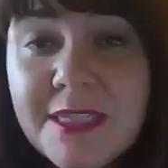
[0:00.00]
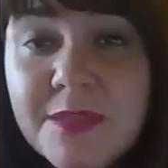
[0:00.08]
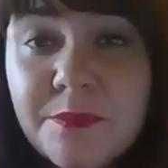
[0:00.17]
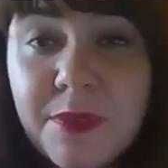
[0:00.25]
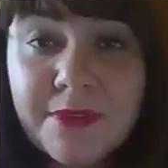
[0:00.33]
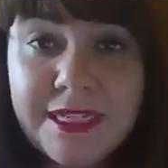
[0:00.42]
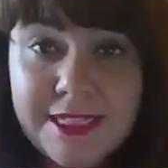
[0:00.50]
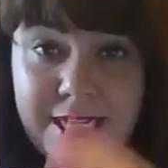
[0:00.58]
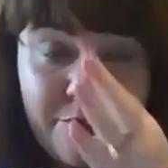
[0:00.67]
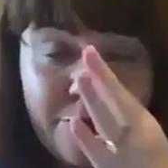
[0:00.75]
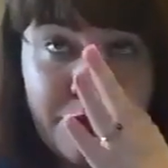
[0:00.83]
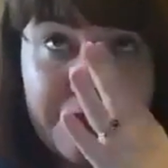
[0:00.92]
one reason
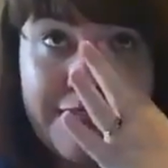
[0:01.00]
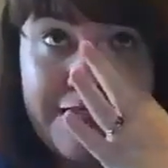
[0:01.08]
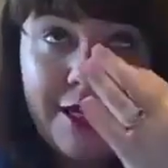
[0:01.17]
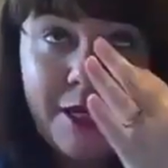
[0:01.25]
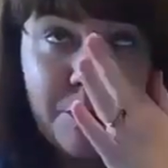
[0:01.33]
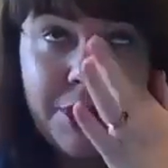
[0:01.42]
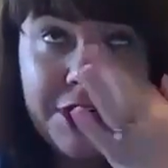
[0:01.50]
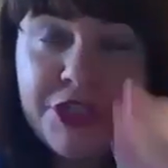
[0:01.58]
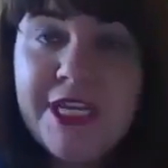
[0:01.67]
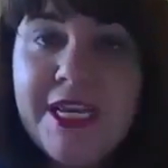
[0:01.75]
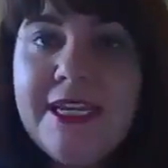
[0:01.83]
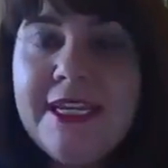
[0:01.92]
I've really
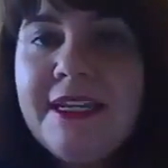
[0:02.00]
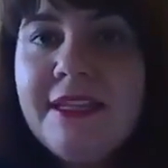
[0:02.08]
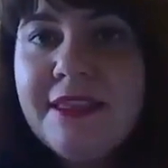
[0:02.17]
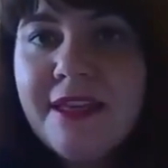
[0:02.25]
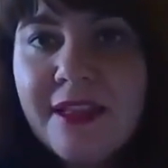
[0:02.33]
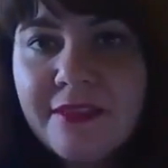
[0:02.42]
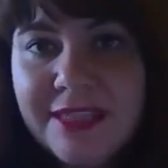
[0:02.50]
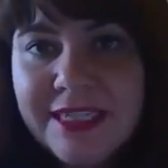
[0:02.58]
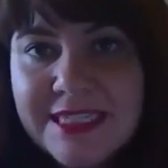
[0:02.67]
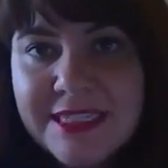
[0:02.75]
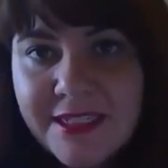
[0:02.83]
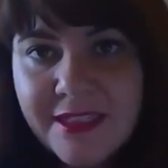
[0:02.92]
appreciated the
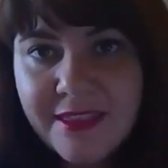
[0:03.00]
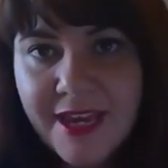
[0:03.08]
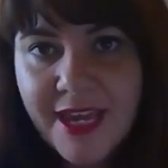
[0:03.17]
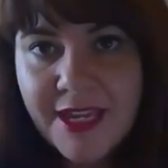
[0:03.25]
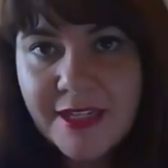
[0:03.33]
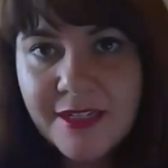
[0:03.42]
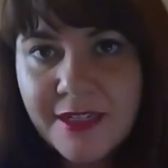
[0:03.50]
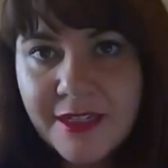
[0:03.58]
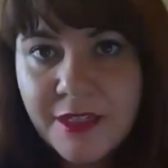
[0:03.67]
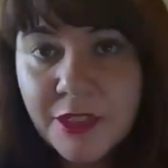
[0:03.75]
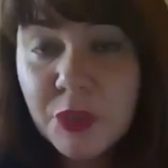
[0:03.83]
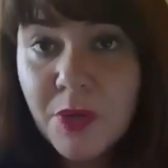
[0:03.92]
list that
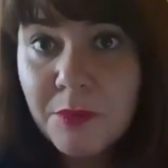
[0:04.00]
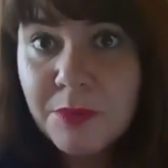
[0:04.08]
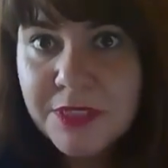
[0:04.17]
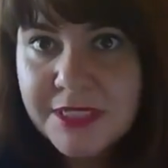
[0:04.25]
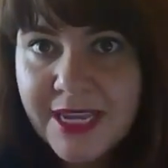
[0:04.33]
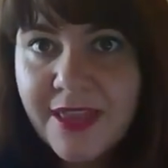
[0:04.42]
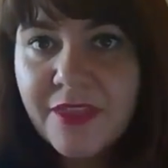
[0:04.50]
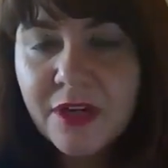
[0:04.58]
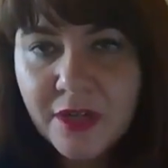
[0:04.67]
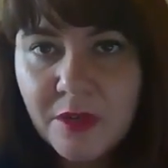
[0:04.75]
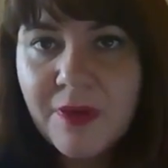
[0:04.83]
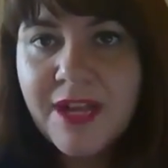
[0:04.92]
you all put
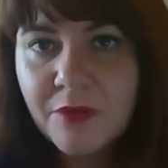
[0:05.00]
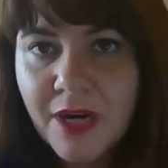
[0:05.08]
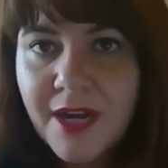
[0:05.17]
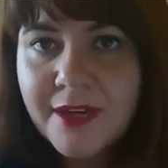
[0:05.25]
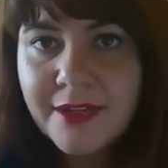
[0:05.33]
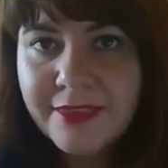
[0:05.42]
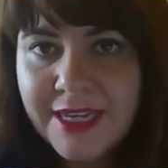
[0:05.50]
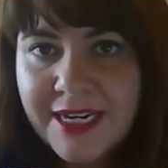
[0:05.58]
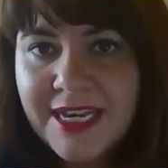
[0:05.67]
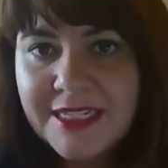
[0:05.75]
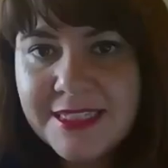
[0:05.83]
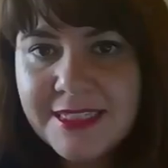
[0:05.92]
together at White Rock that
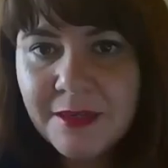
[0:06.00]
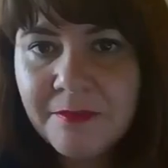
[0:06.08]
has some